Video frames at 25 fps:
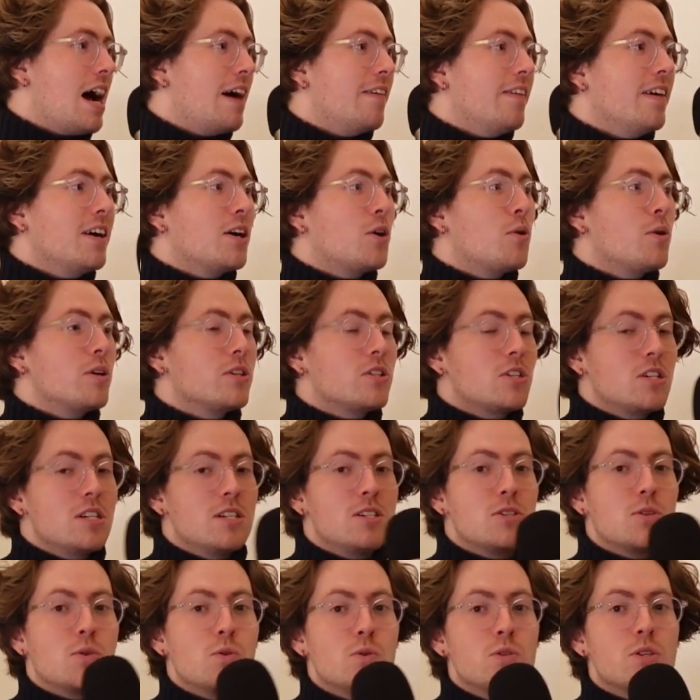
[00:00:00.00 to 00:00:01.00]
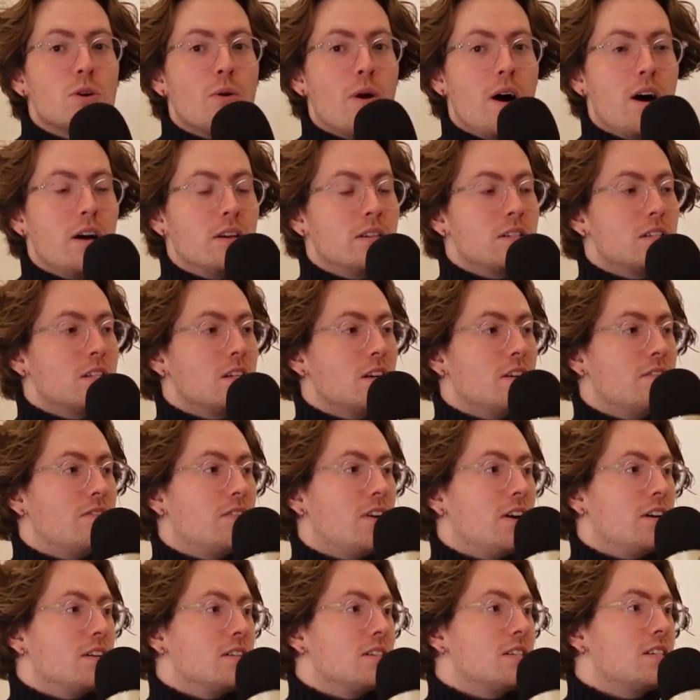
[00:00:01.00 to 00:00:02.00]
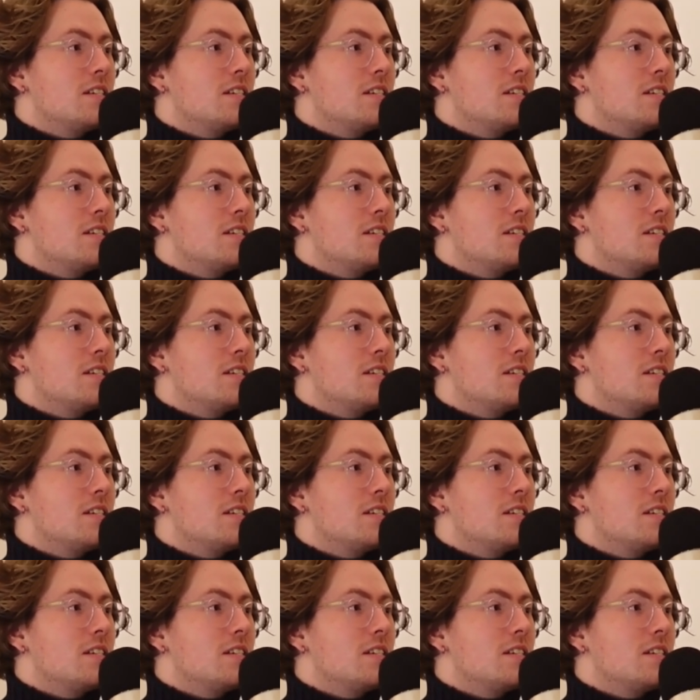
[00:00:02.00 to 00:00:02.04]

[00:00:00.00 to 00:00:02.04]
And that question is also asked of our